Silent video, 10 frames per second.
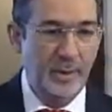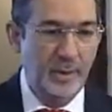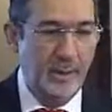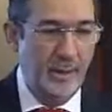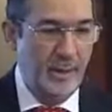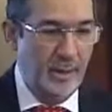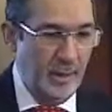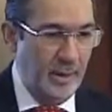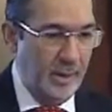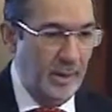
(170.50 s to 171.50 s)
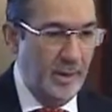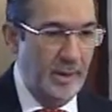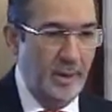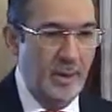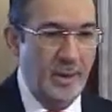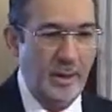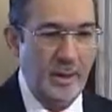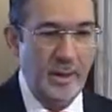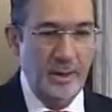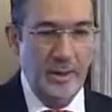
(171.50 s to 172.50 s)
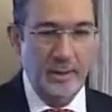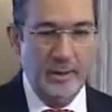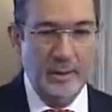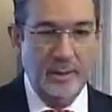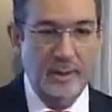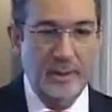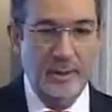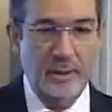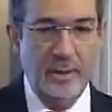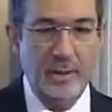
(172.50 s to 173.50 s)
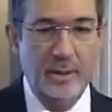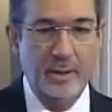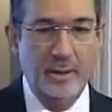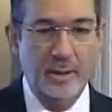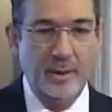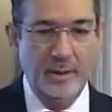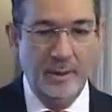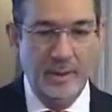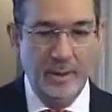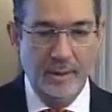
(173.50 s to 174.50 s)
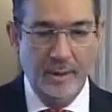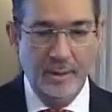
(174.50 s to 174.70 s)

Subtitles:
Nobody speaks.